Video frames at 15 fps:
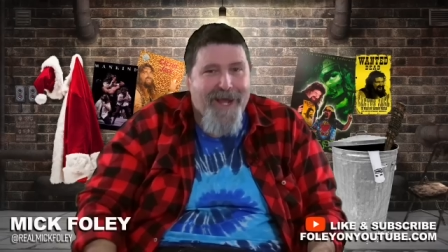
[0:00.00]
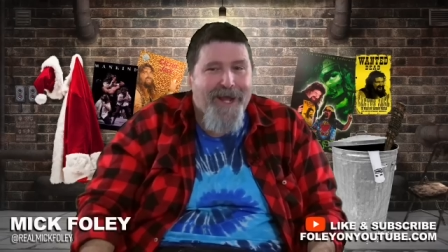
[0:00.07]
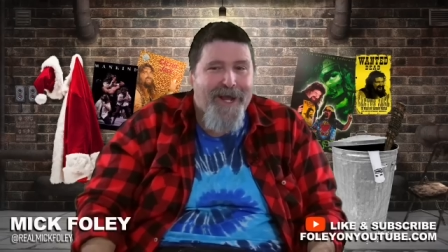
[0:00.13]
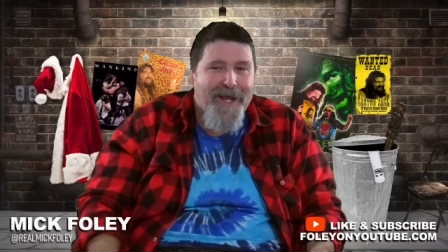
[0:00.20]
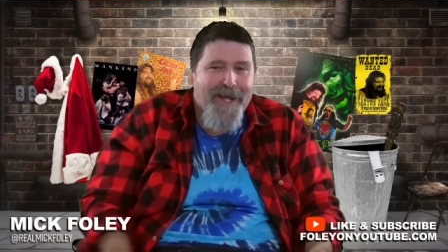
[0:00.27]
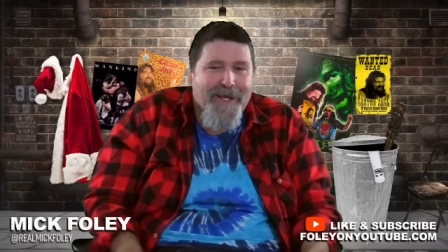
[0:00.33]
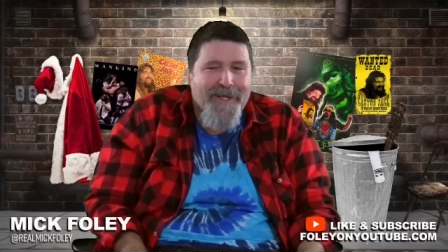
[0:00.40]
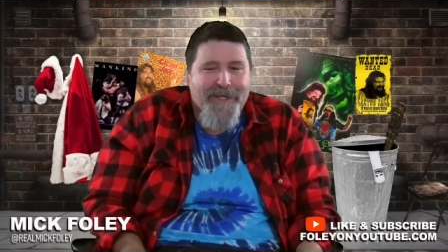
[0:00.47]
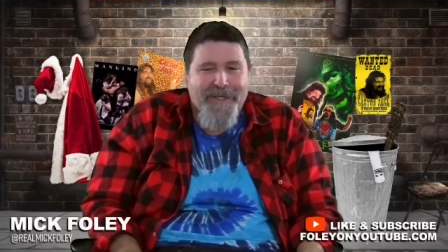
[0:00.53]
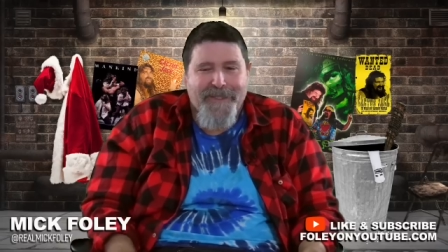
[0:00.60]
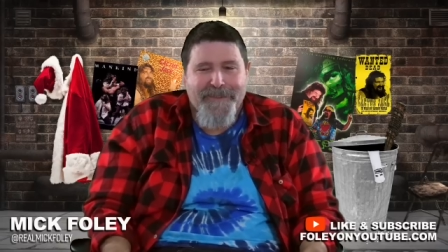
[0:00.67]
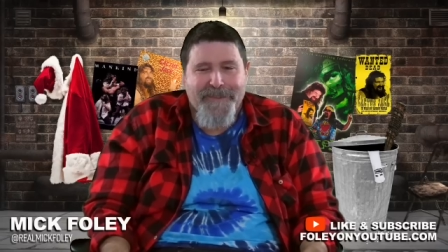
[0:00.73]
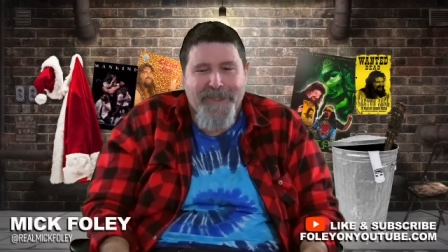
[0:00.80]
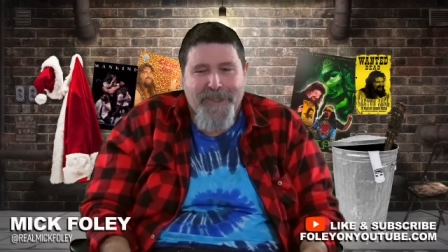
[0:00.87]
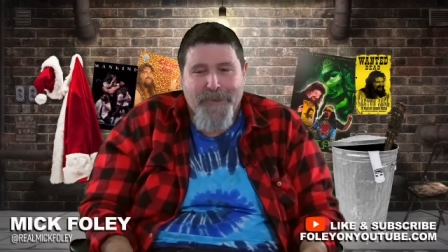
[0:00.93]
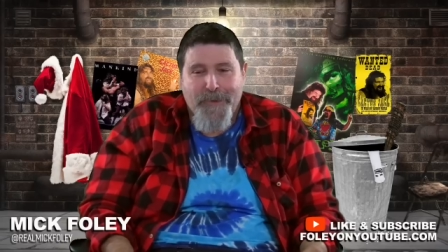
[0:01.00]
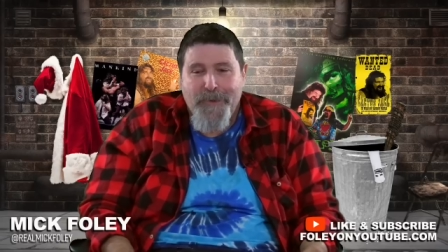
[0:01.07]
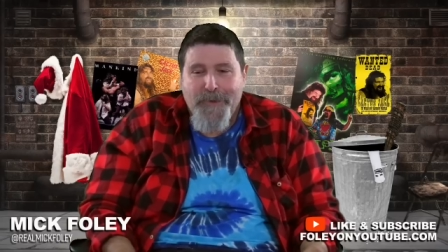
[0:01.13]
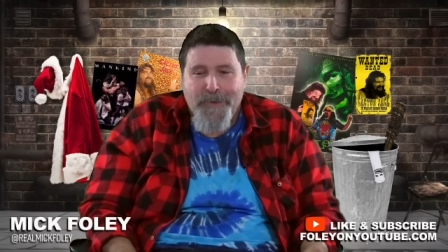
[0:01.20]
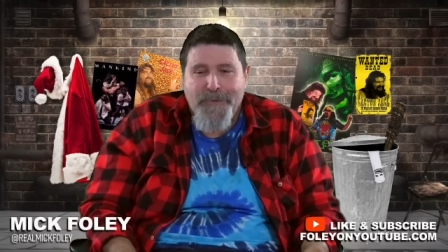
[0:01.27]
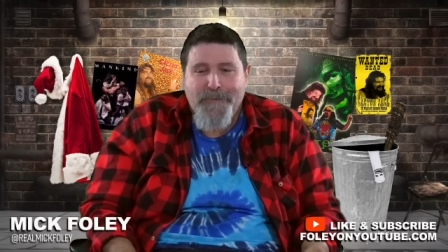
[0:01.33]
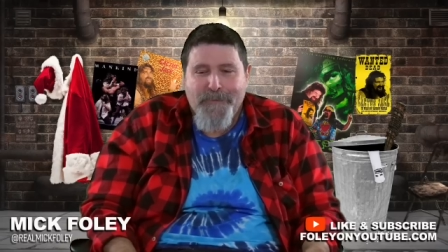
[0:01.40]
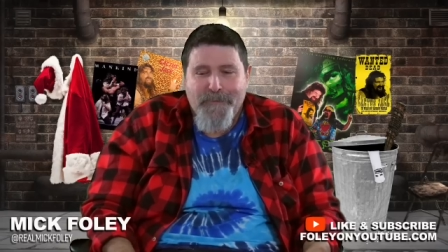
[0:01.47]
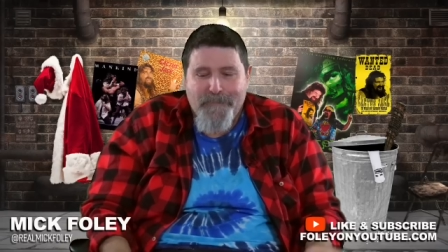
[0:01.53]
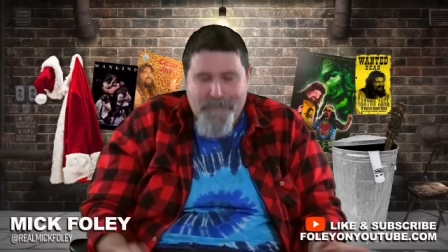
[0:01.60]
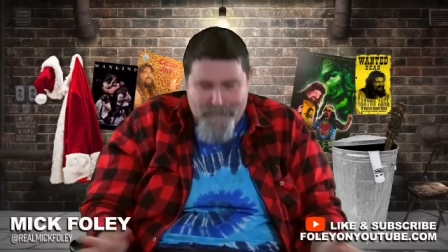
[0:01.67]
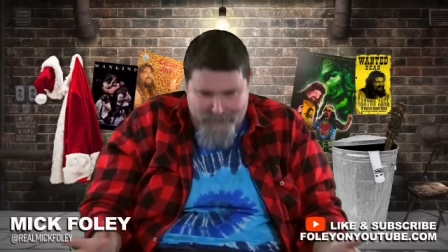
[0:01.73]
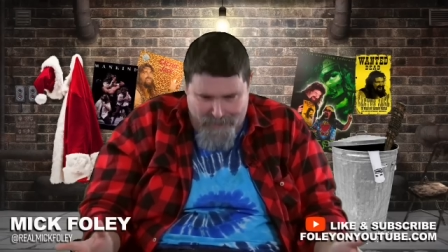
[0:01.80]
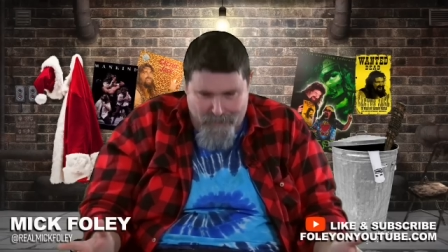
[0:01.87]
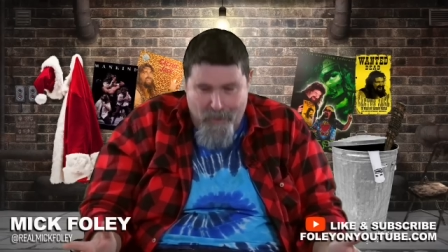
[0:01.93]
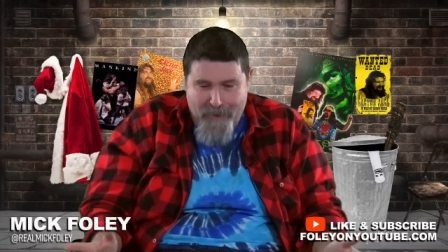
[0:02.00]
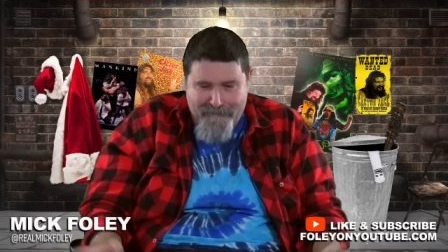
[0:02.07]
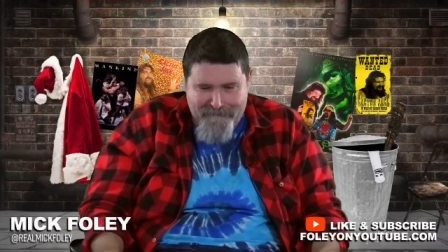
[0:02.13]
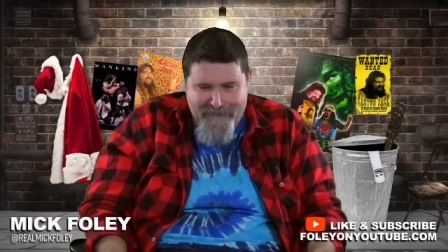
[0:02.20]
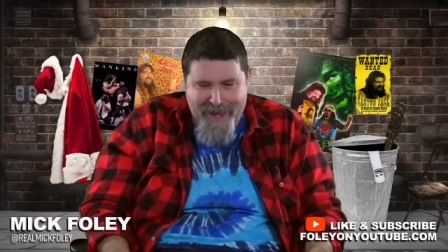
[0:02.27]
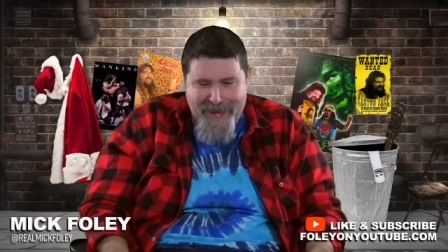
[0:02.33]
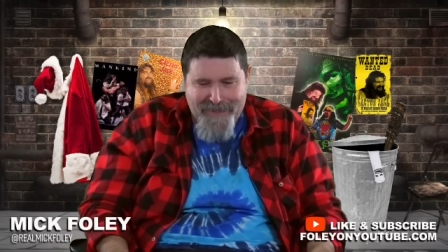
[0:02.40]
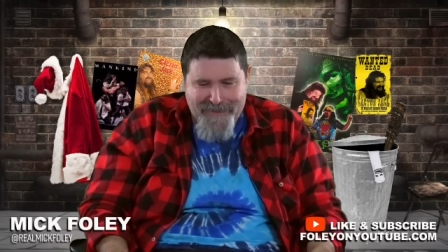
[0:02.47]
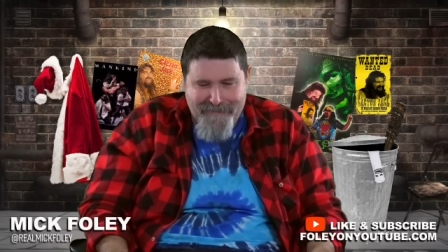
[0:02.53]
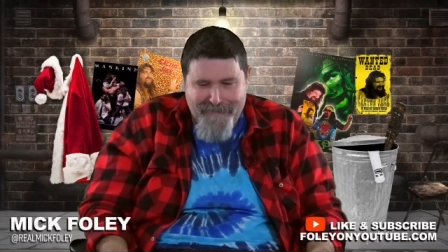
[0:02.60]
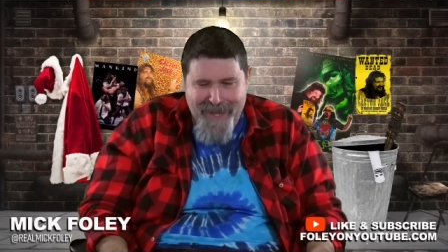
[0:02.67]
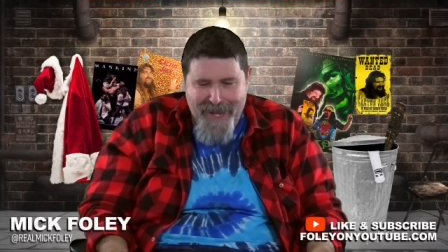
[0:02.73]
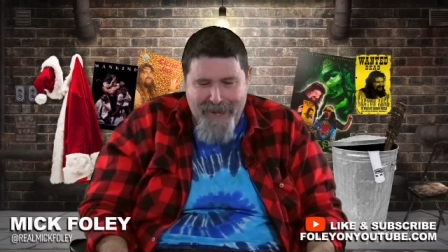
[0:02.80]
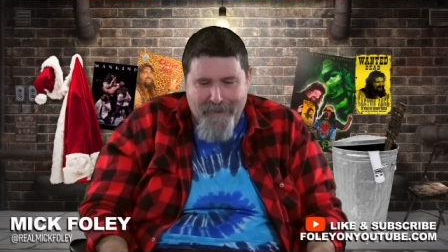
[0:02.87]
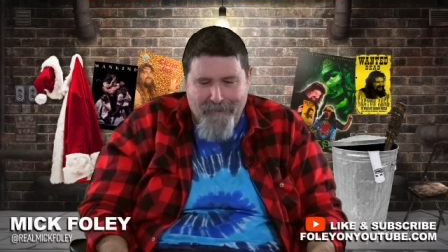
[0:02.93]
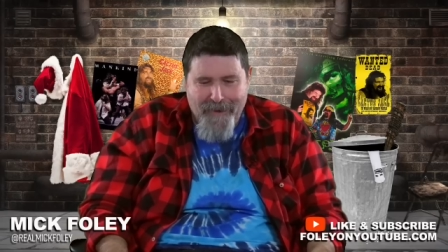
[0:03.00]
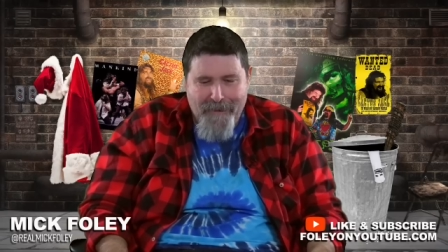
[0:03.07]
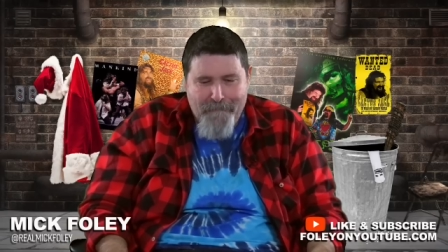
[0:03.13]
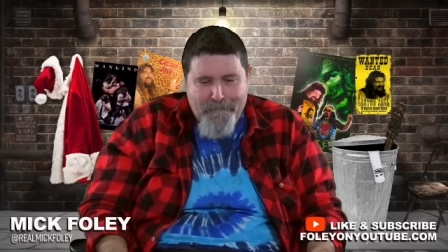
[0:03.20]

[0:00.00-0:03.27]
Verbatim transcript: uh, uh, you know, the smart fans of that era.